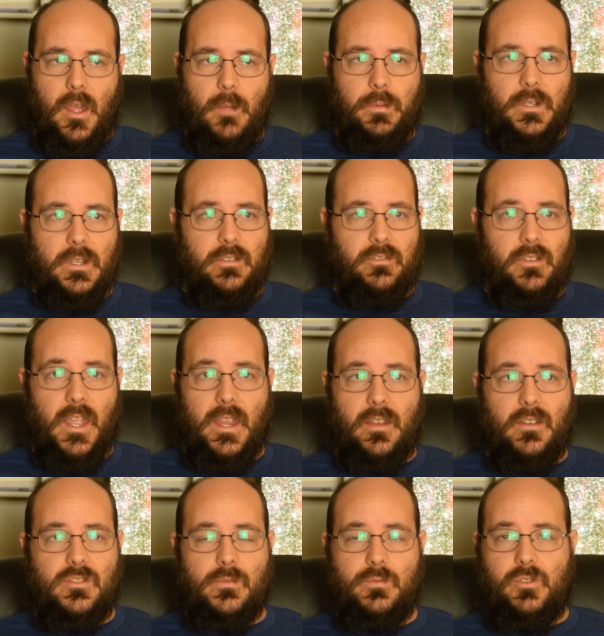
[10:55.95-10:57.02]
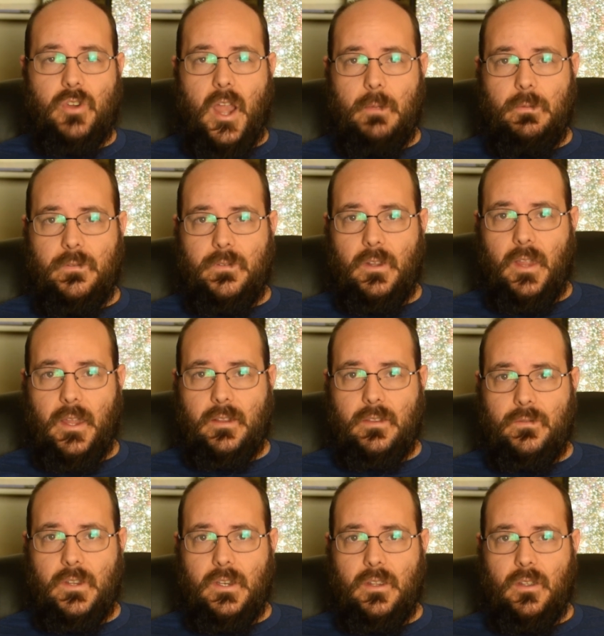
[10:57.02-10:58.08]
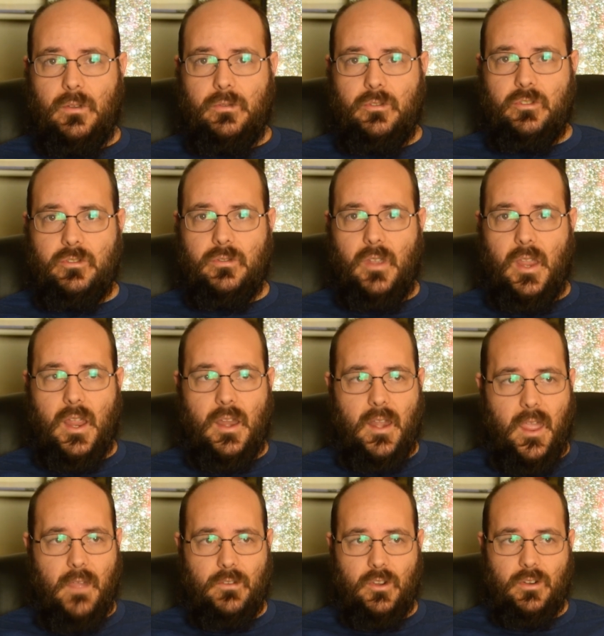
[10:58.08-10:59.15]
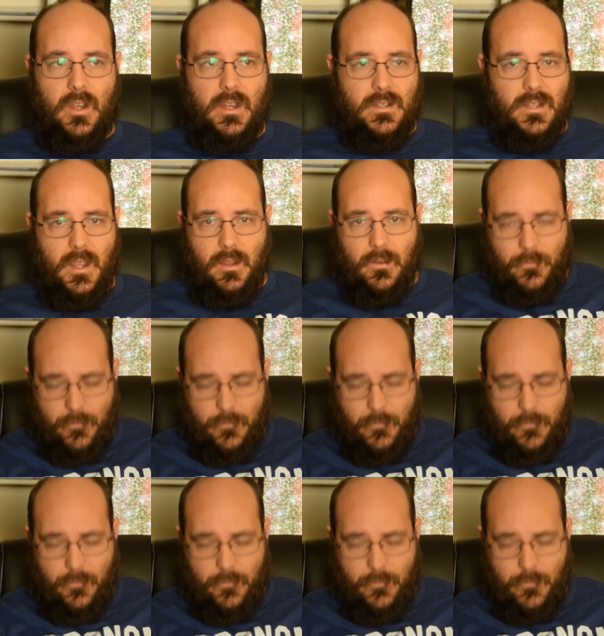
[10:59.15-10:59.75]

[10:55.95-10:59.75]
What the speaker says: Please like and subscribe if you like the videos, and have a great day.